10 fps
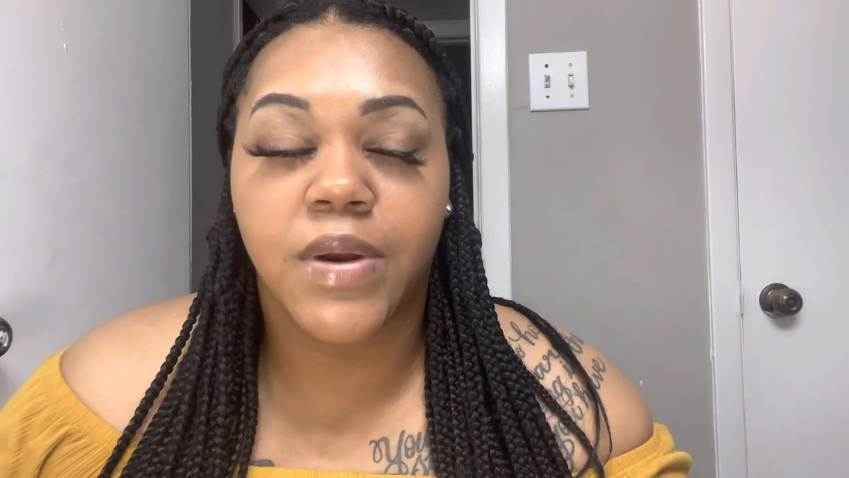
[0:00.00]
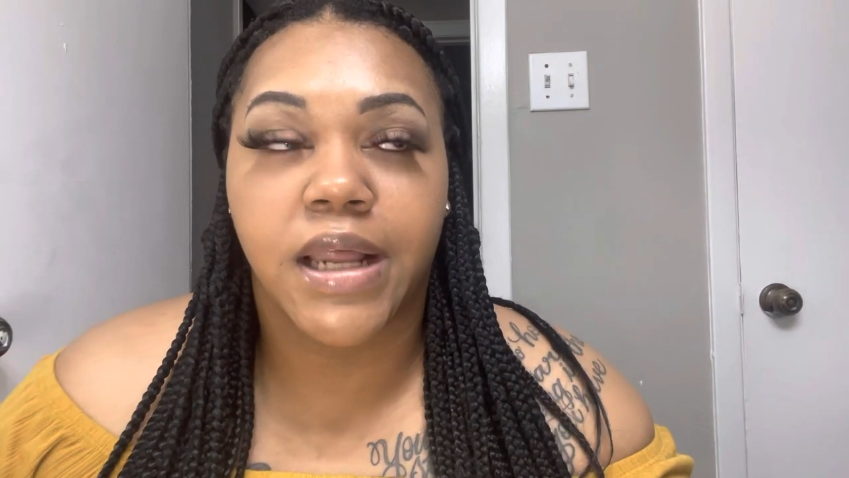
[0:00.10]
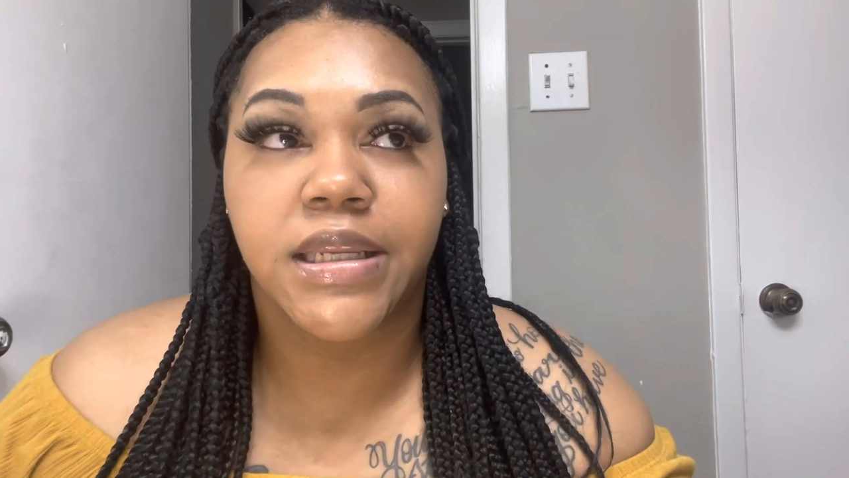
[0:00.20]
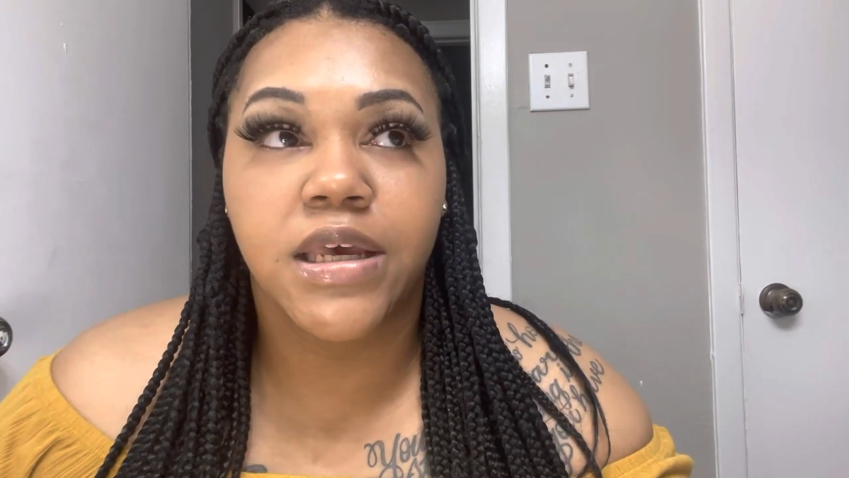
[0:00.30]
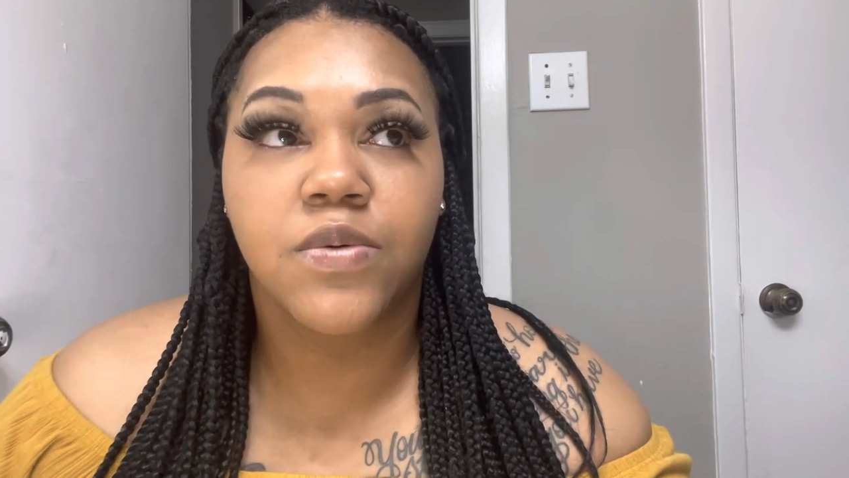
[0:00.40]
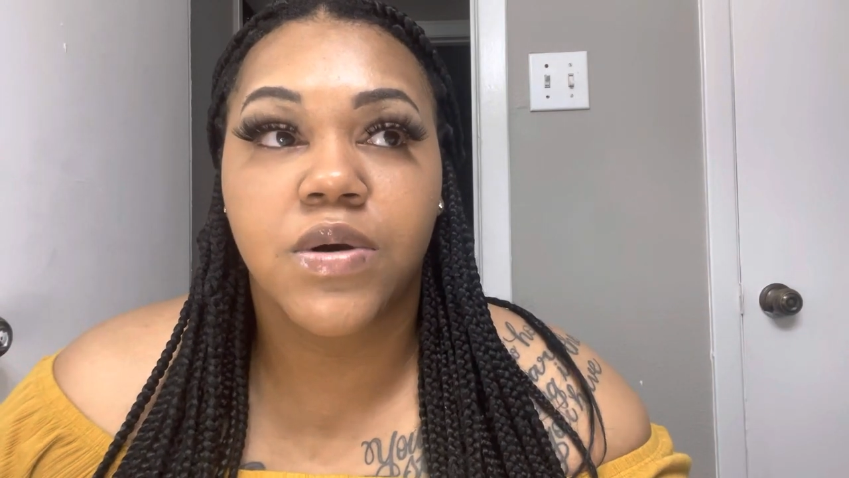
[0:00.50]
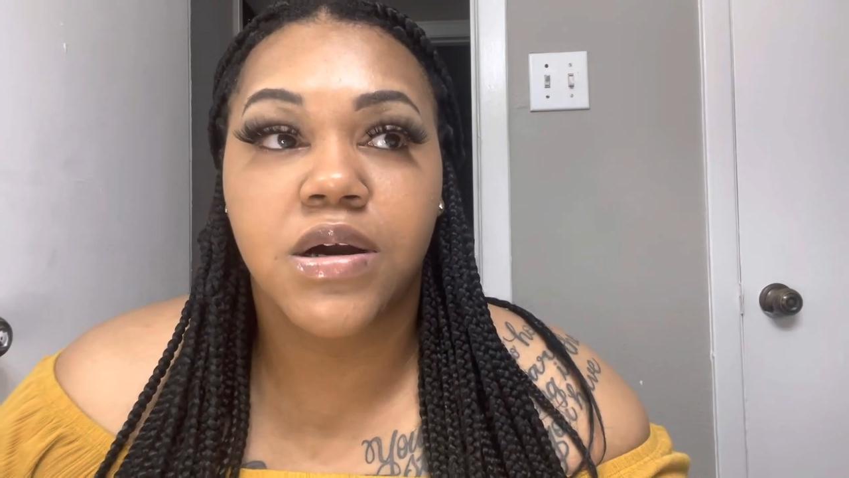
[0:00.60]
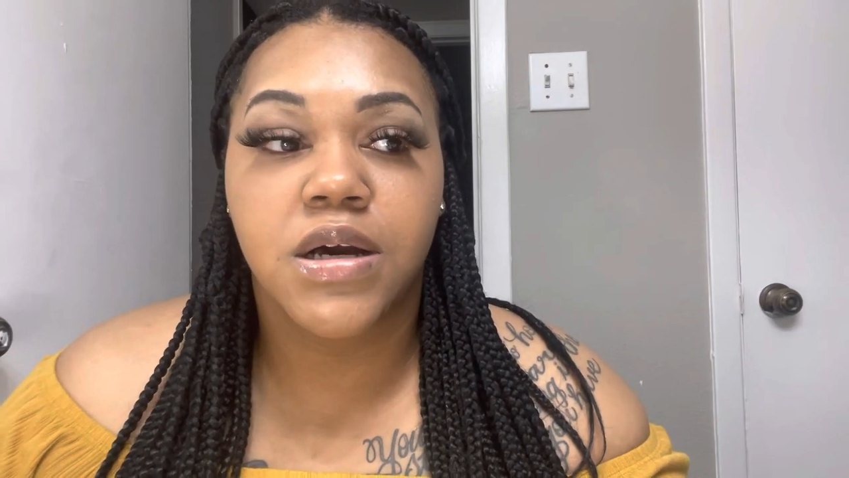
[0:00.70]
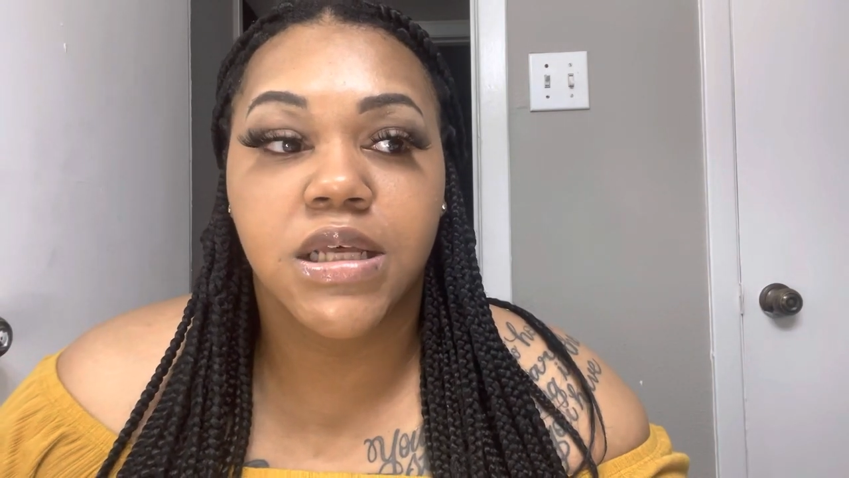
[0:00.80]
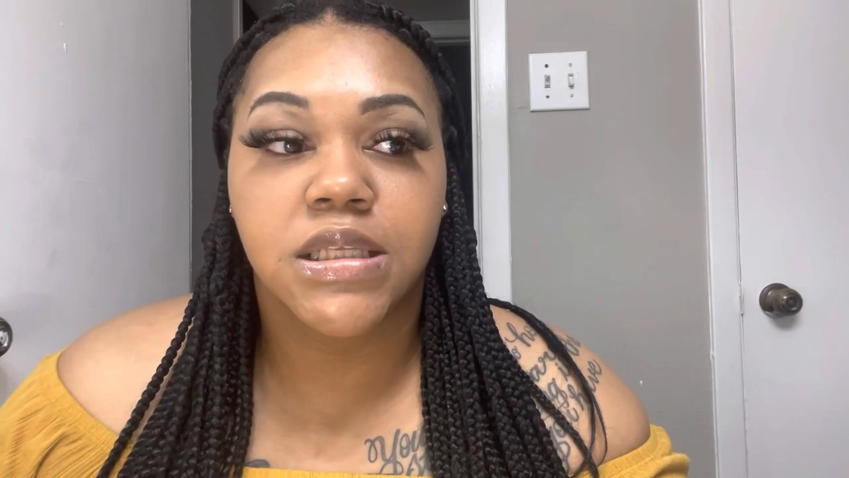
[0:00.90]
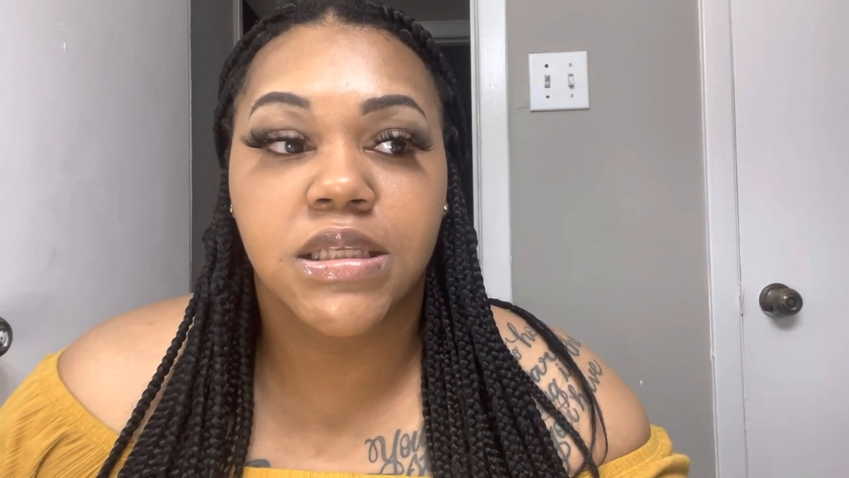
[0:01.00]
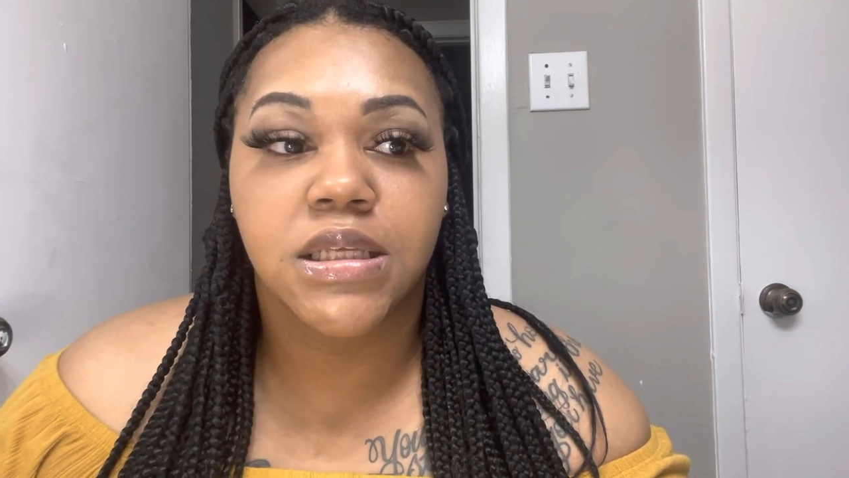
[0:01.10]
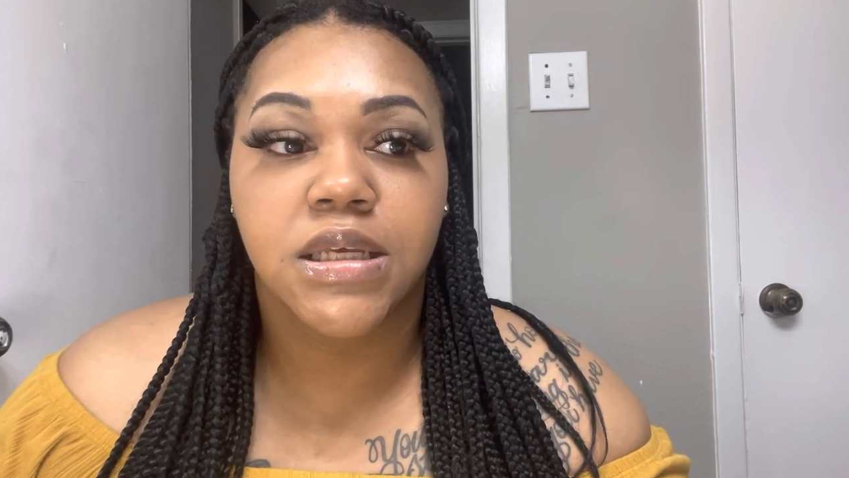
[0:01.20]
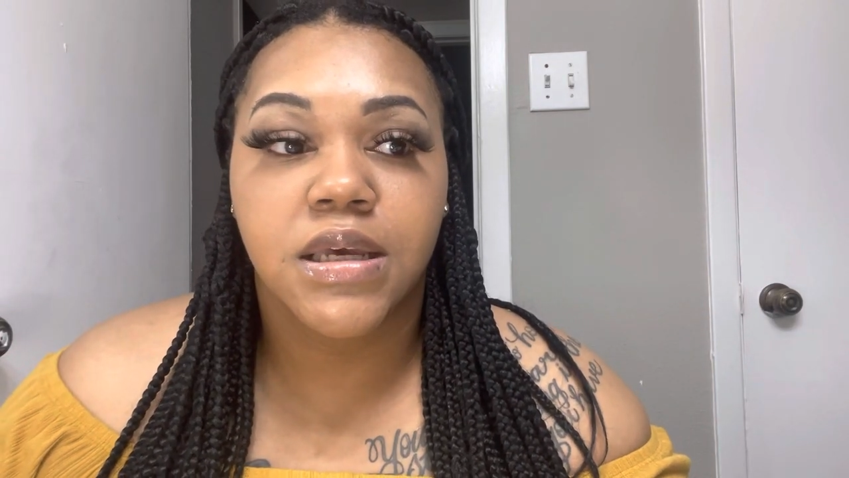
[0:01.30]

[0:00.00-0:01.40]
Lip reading: What I did was,